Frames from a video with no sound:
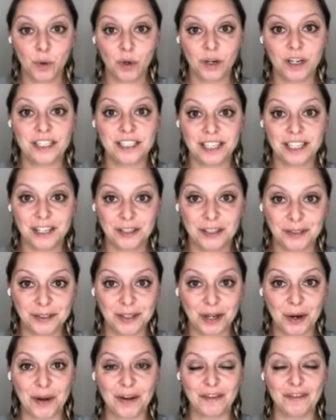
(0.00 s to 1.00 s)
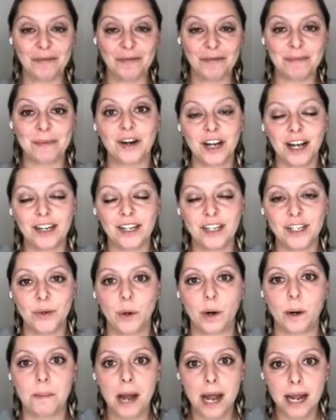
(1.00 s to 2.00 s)
more signals going from our gut to
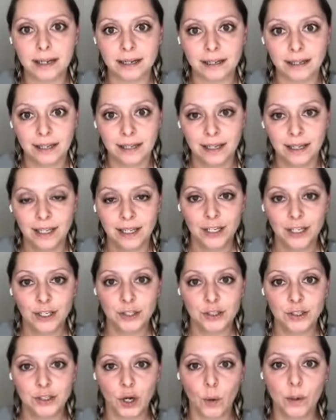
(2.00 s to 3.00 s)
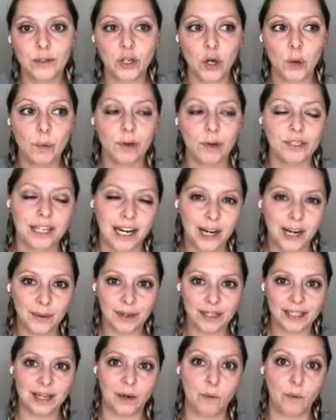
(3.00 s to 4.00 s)
our mind. So it's almost, I
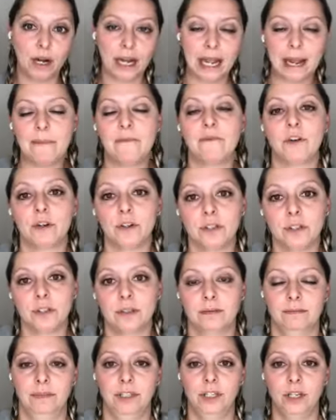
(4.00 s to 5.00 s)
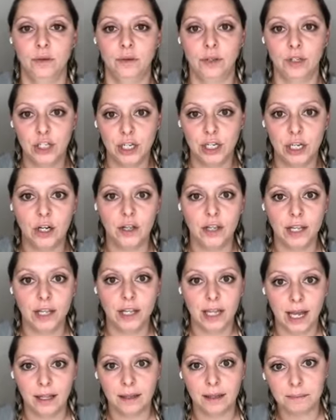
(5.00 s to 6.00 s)
always say, what came first? You know, the chicken or the
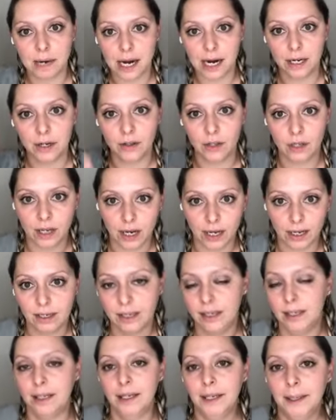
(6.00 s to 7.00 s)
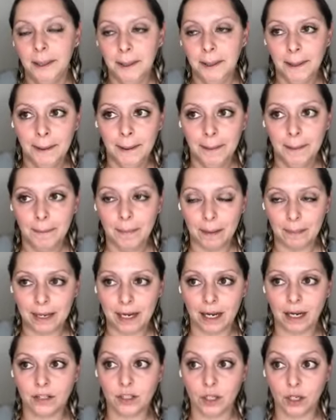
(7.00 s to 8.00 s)
egg, the mind or the gut. But
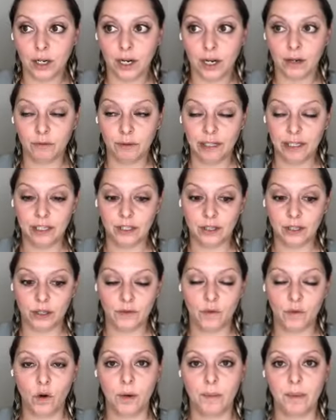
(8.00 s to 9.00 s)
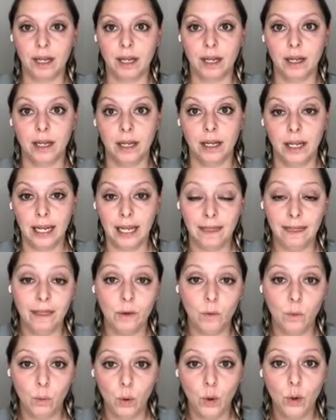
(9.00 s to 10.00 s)
because our gut really starts forming in
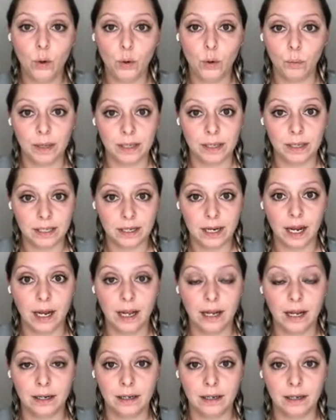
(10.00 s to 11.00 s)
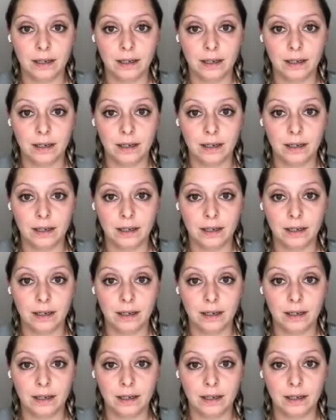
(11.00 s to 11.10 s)
the womb, it's not